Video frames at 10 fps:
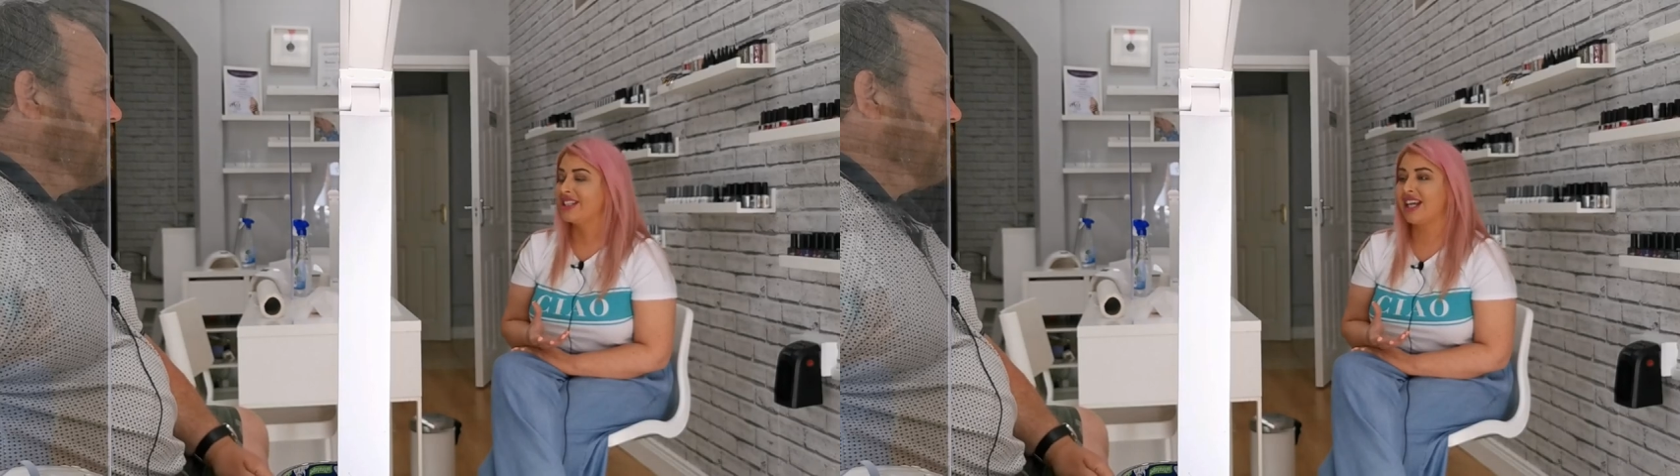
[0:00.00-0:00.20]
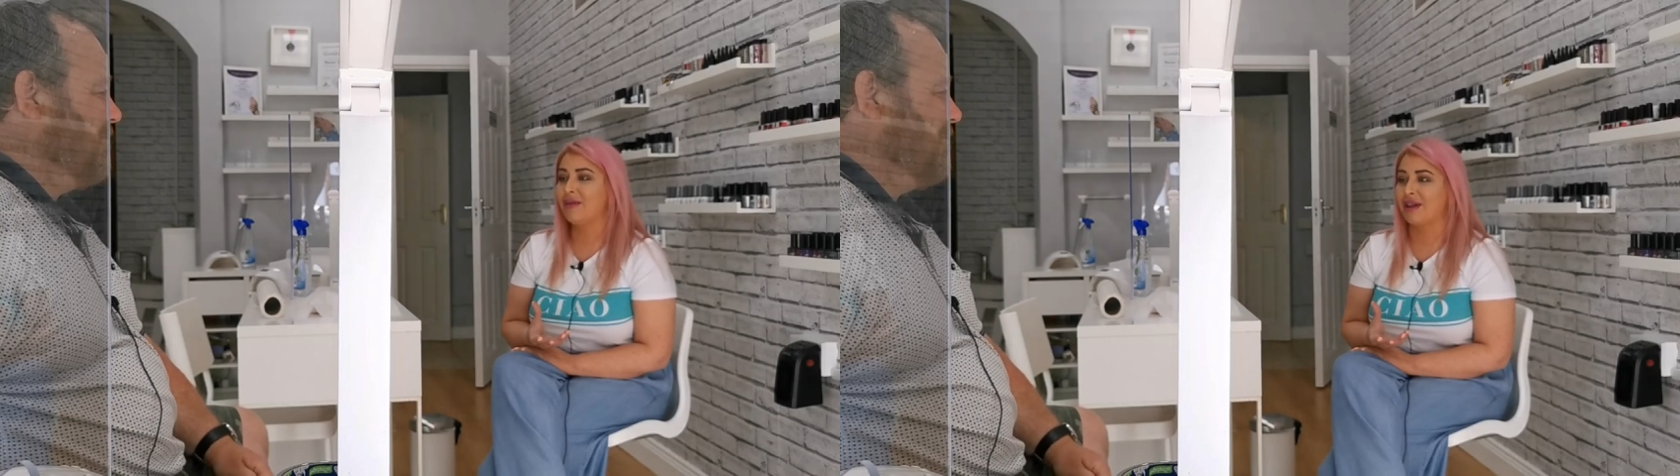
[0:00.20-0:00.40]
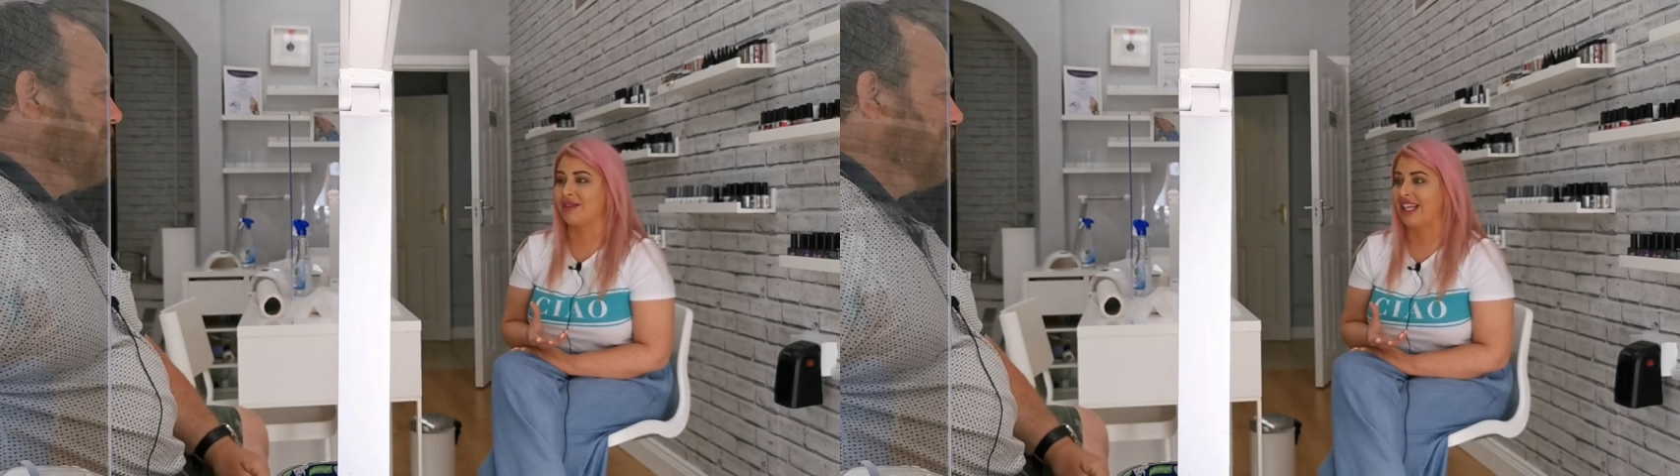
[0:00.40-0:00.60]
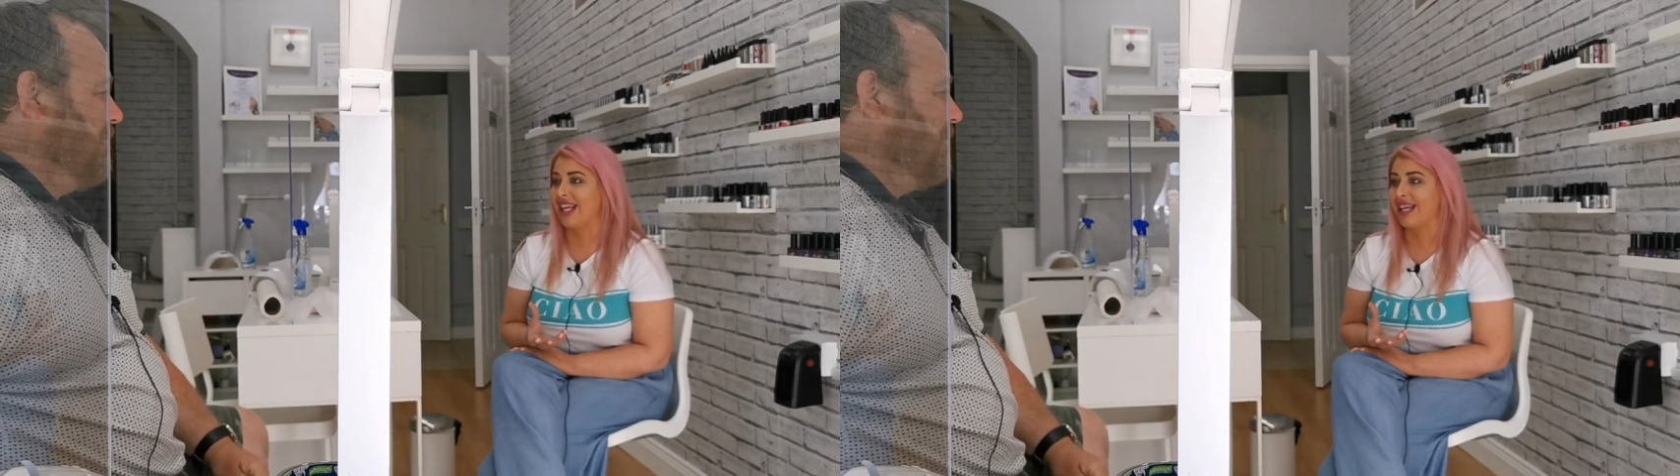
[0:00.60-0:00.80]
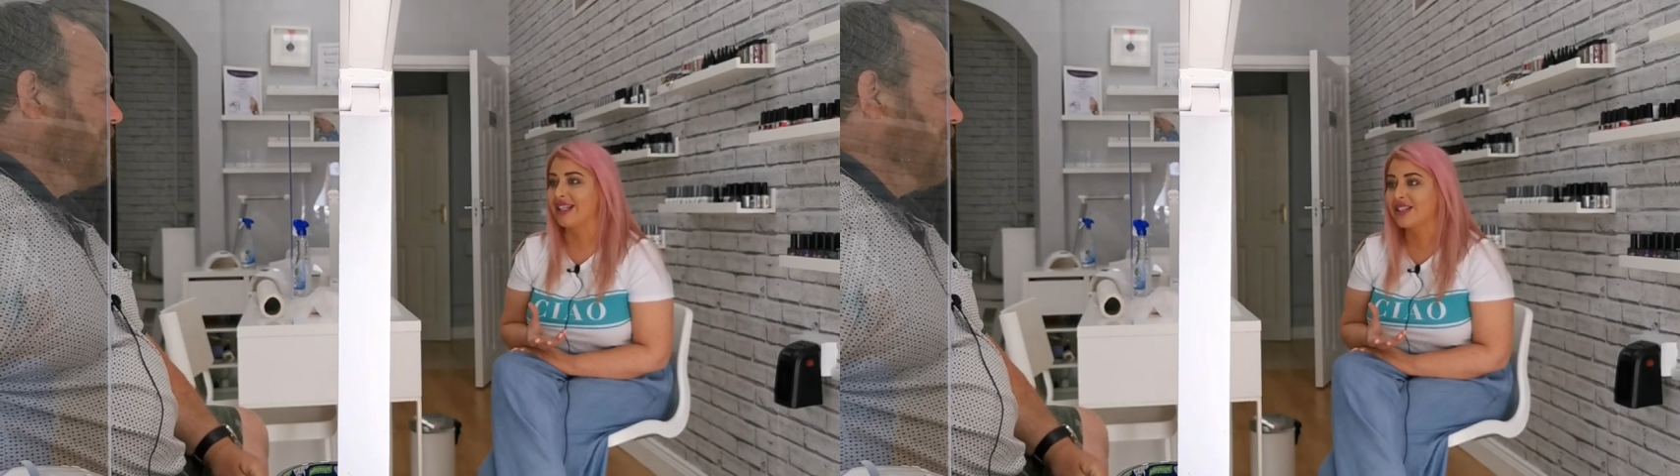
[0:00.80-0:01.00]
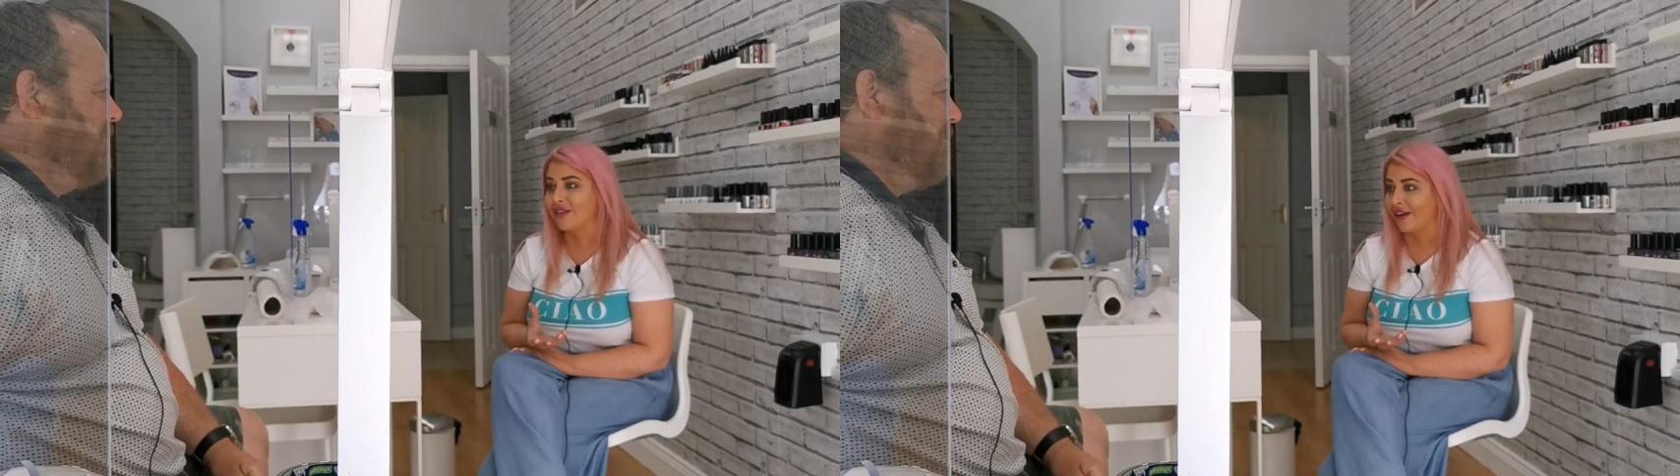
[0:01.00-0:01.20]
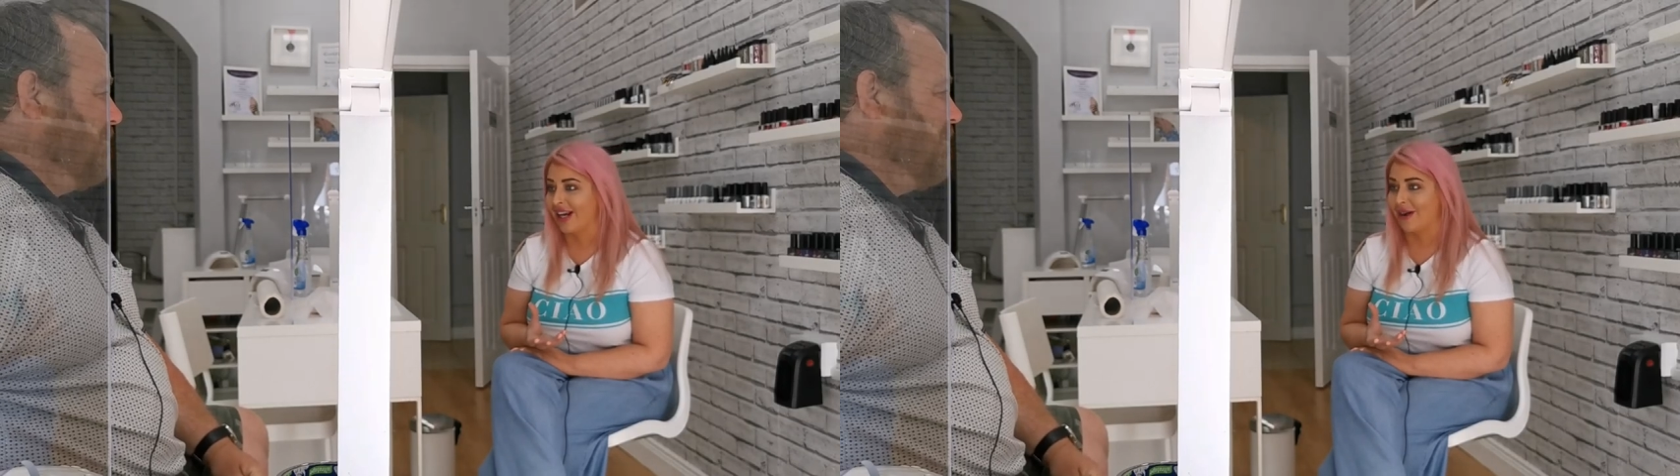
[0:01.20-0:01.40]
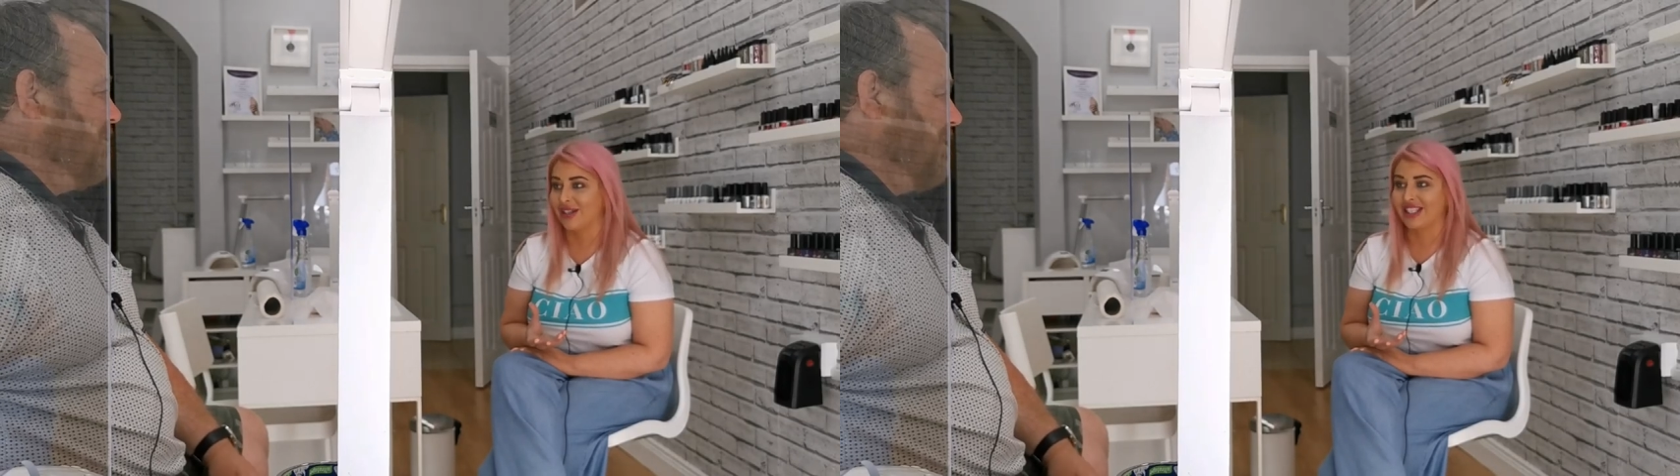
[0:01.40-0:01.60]
to get away from the kids for
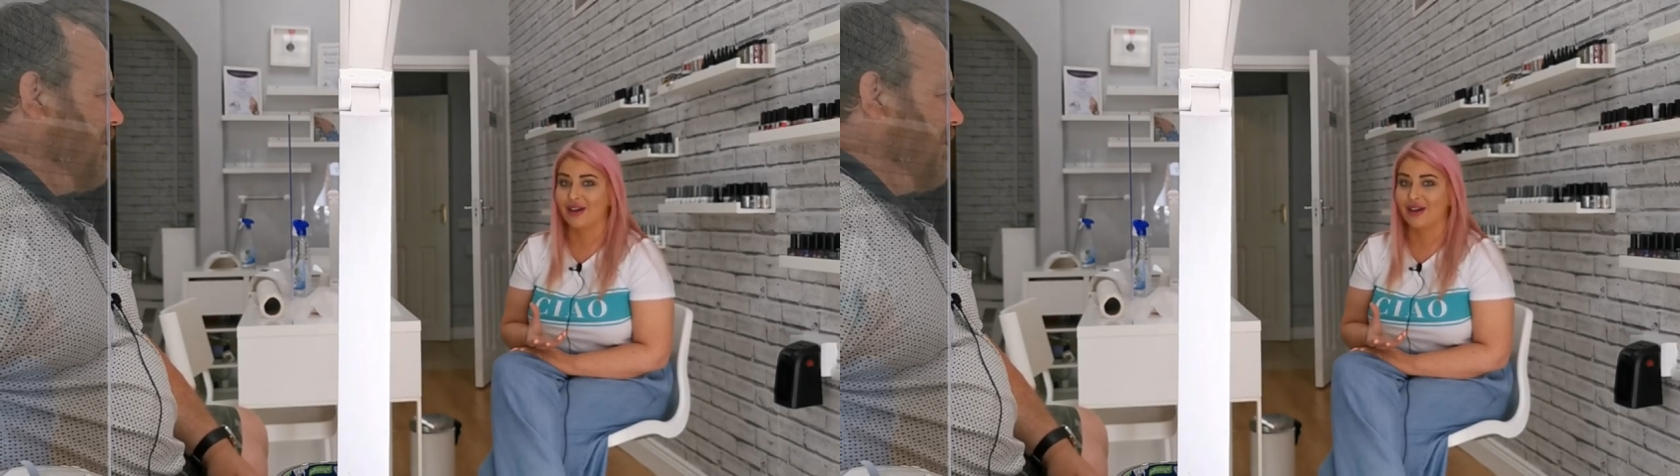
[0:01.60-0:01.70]
an hour,